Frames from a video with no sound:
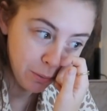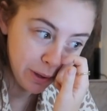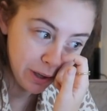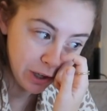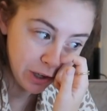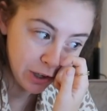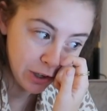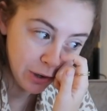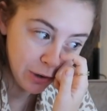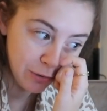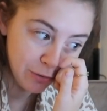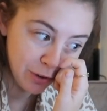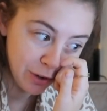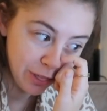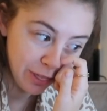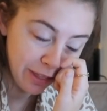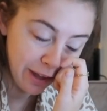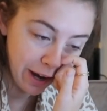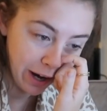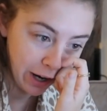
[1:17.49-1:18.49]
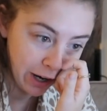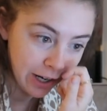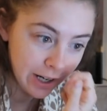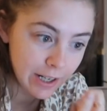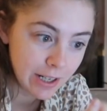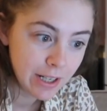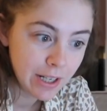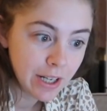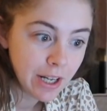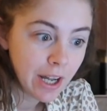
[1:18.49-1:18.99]
we are over
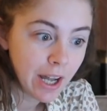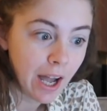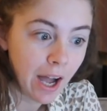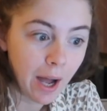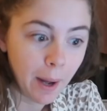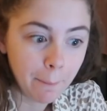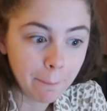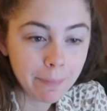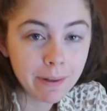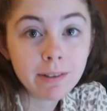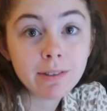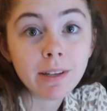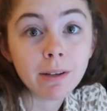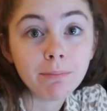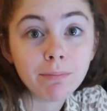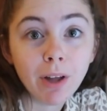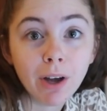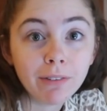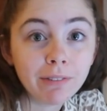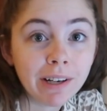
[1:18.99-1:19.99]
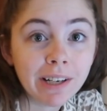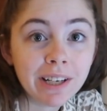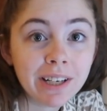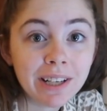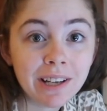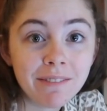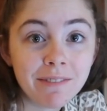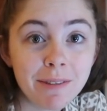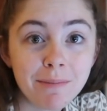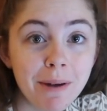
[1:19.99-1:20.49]
there, because um, I'm not ready
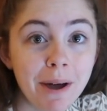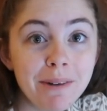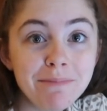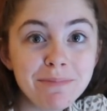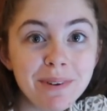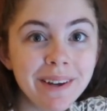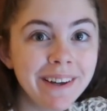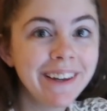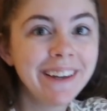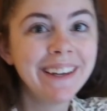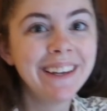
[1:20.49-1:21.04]
to give them up.